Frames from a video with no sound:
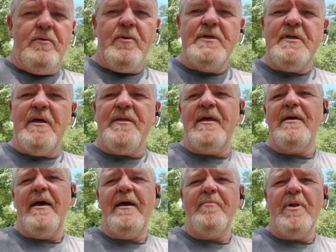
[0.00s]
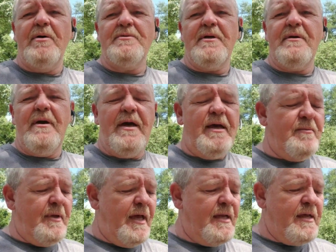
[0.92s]
reason I think the
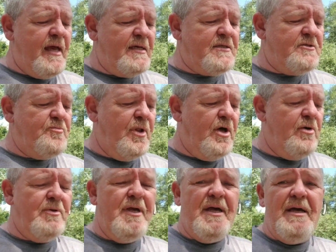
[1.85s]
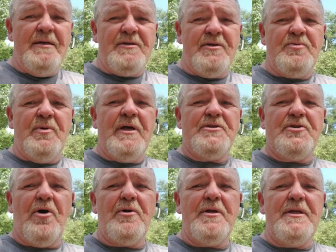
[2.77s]
head gasket's blown is because when I
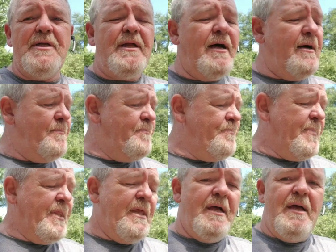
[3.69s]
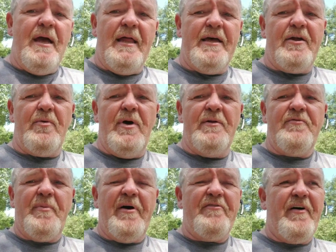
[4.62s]
started it up, I let it run
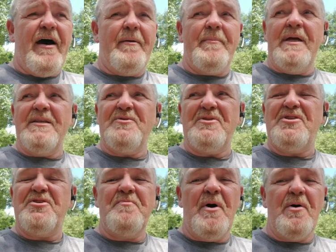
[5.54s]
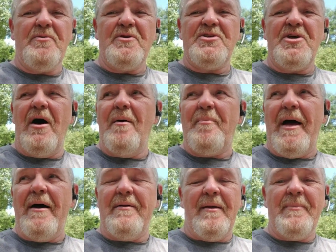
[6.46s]
for about 5 minutes, which smoked the shop
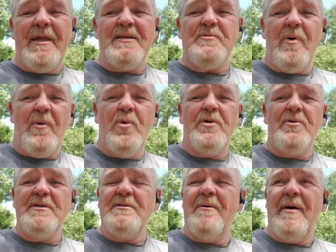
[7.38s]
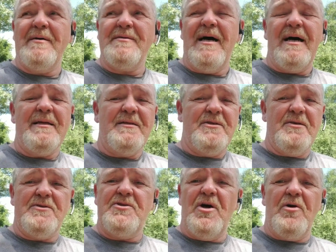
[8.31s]
out. I mean, that's why one reason I'm outside. It
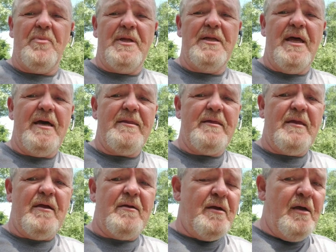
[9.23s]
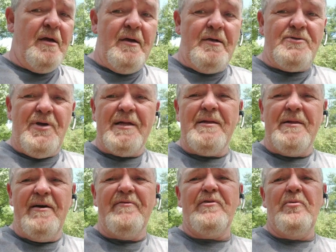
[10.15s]
just choked me to death in there. I'm trying to
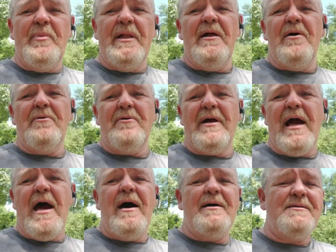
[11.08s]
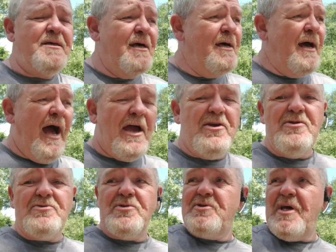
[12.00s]
live a little bit longer, guys. I
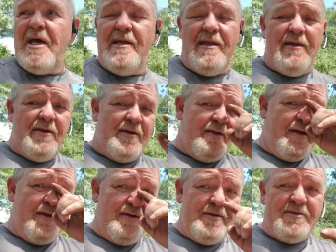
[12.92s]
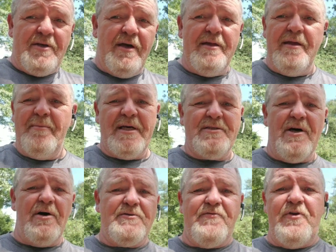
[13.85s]
used to sit in there in them
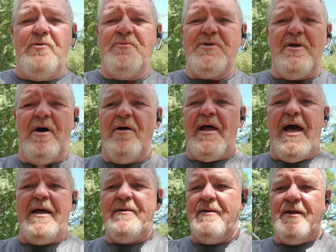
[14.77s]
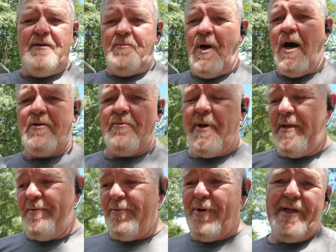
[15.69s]
exhaust fumes and all that, and it didn't bother me.
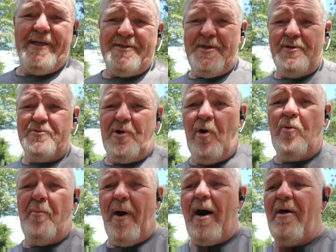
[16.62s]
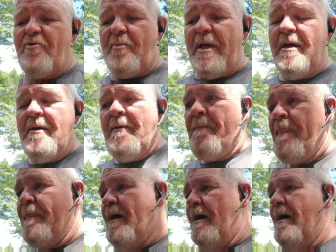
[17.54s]
And really, it still don't bother me
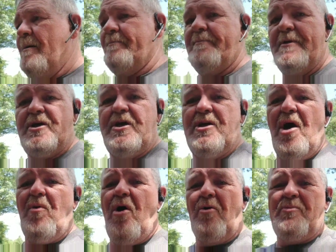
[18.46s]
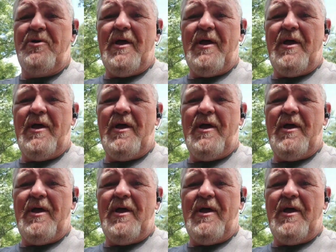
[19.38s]
until you go home,